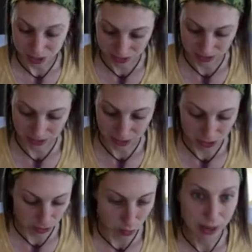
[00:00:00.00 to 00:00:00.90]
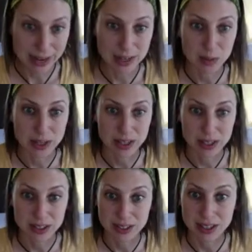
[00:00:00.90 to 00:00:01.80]
Let's get 2 wagon
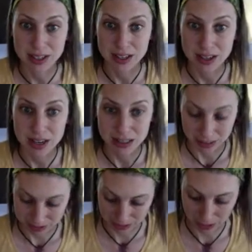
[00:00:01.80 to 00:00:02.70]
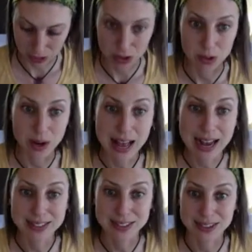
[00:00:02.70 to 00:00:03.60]
wheels. Let's get 2
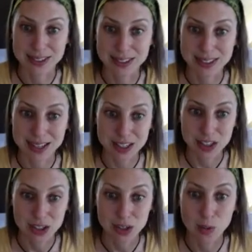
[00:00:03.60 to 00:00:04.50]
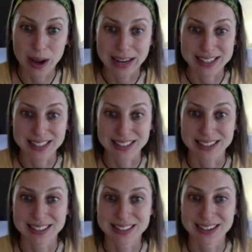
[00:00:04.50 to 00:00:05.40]
axles, 2 wagon
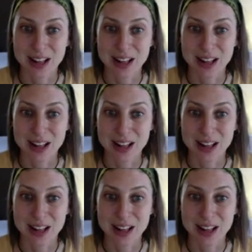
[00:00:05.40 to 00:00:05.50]
tongues.